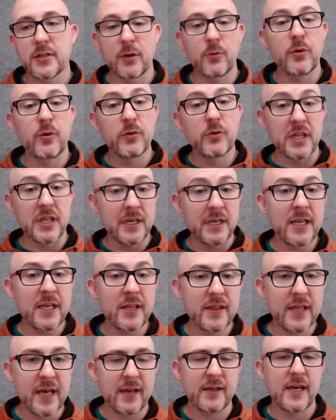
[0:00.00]
and we really need
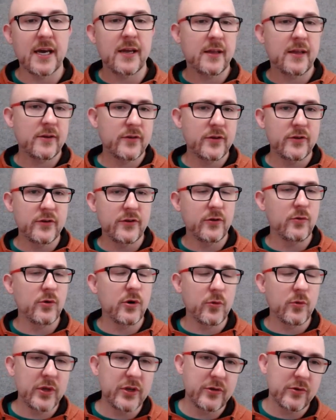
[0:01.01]
that data to do
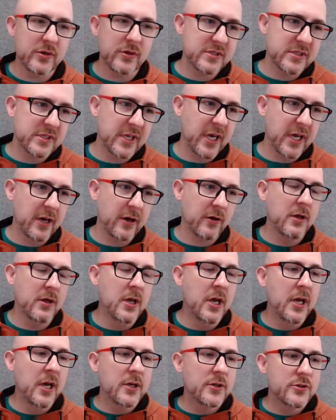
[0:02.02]
what we do at scale.
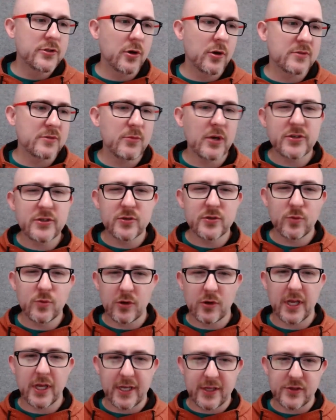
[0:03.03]
So as much as
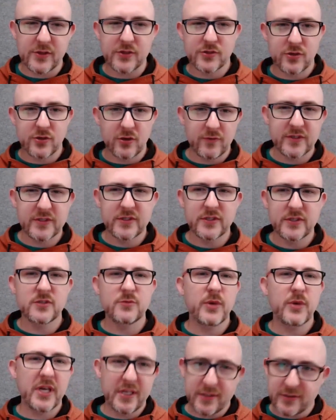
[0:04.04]
we're like in the services
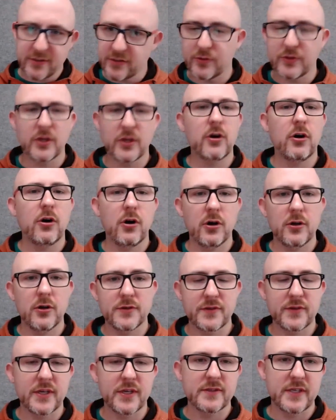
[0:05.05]
space, doing the
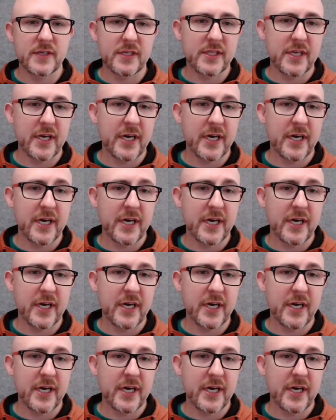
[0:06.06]
calls and things like